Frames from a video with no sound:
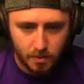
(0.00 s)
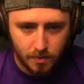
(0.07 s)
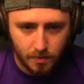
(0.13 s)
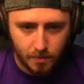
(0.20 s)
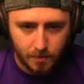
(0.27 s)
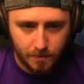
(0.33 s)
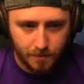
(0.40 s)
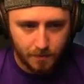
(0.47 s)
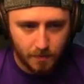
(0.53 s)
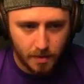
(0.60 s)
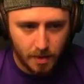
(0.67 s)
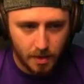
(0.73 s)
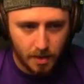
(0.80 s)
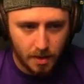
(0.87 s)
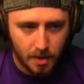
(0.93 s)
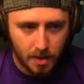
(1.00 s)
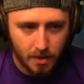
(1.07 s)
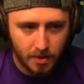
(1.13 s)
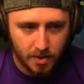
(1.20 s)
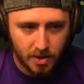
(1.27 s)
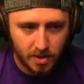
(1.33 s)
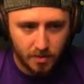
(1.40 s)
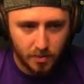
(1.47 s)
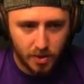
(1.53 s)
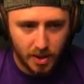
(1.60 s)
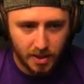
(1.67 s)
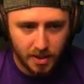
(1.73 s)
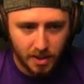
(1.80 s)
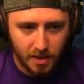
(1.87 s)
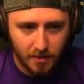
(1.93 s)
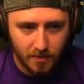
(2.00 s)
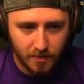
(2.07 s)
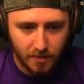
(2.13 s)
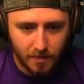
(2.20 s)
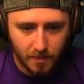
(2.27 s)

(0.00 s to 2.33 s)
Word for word: there's some. If I make you